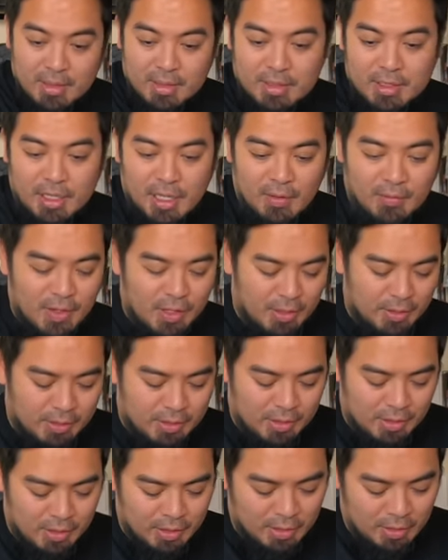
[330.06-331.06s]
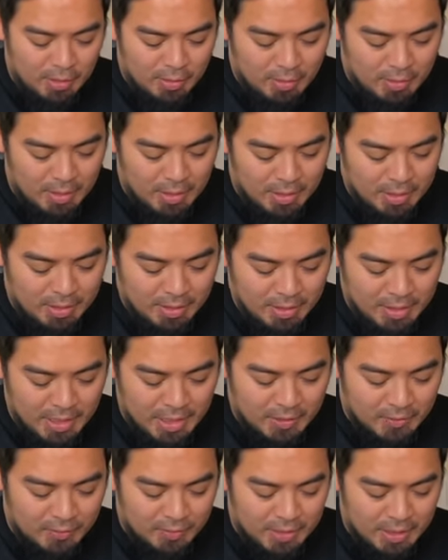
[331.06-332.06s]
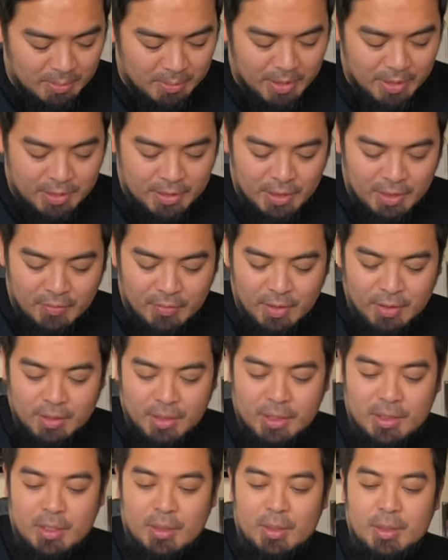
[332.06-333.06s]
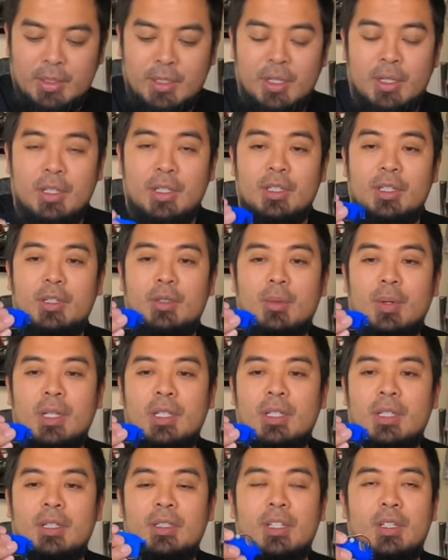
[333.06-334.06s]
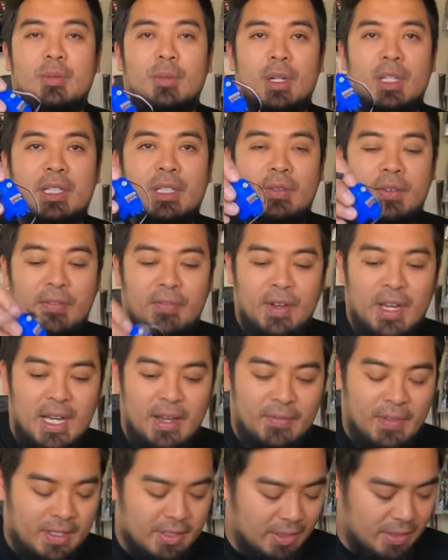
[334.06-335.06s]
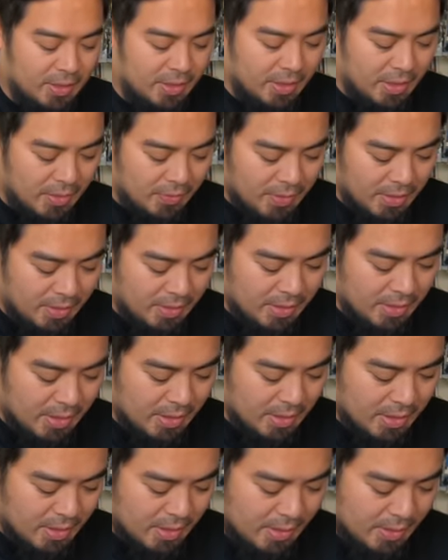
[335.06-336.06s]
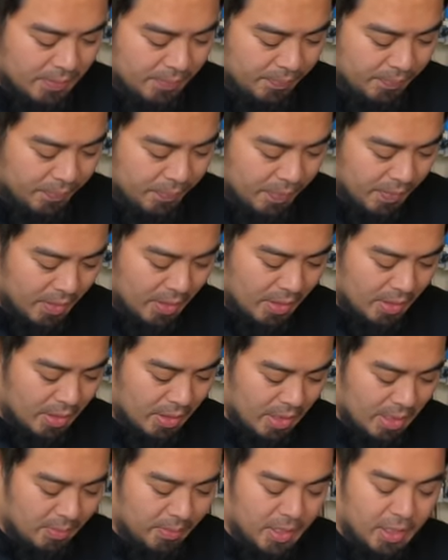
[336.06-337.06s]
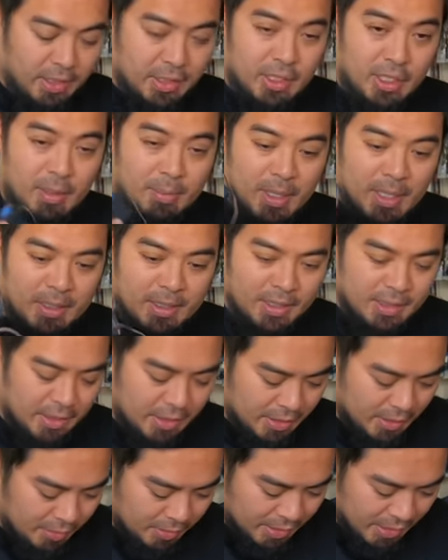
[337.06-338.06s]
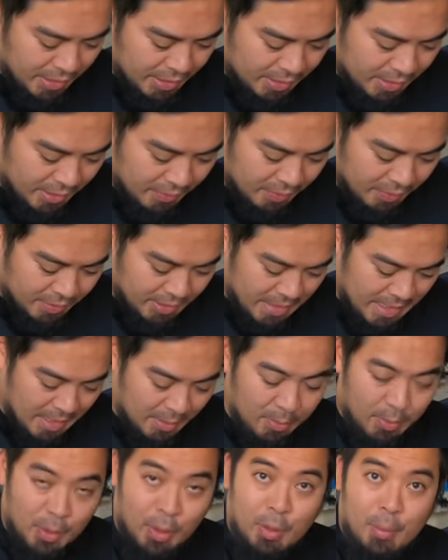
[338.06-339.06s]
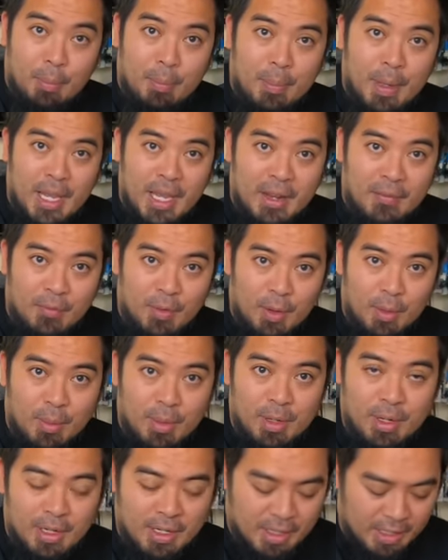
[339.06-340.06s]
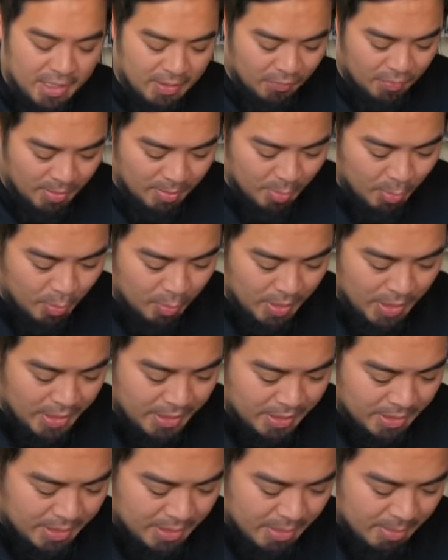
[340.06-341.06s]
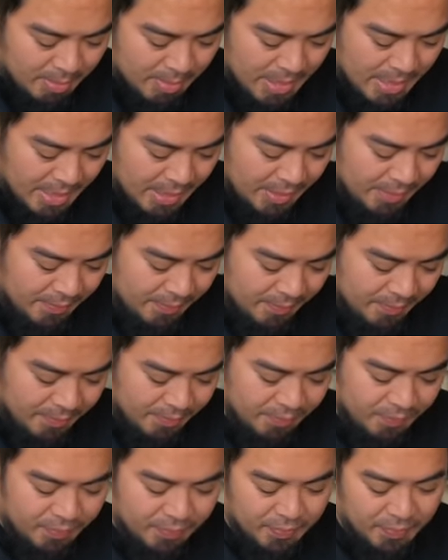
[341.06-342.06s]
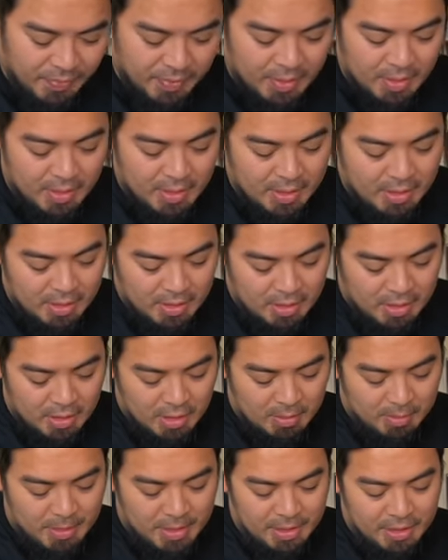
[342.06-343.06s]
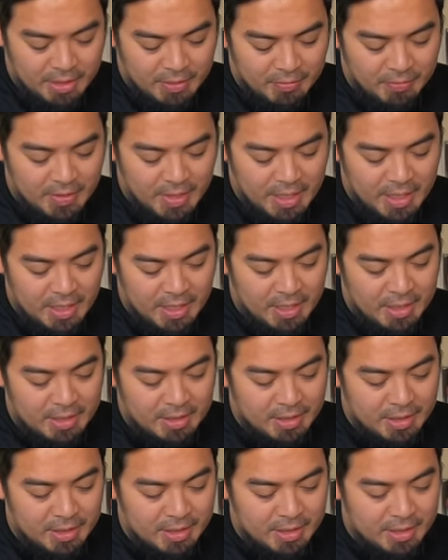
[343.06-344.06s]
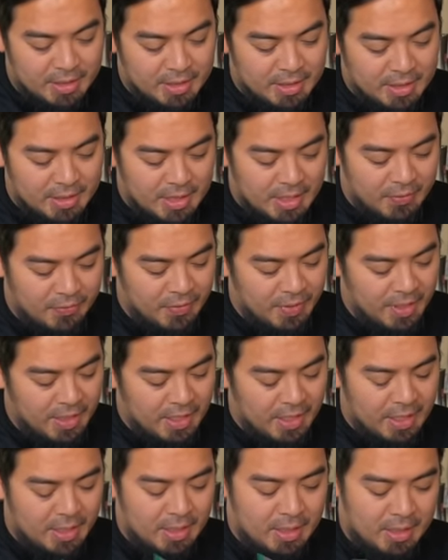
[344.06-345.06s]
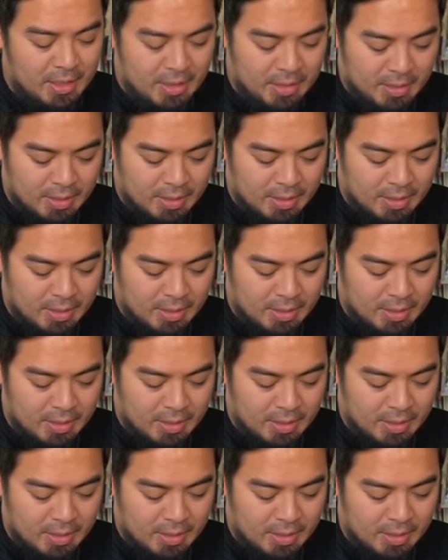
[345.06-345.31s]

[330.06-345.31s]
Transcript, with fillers: Servos galore. Thanks for sending me the servos. These are always good. These are twenty. Here's a twenty seventy-five. That's a good servo. I'm not sure about these associated servos. I will pay it forward and give them away to somebody. Whole bunch of gears and stuff in here.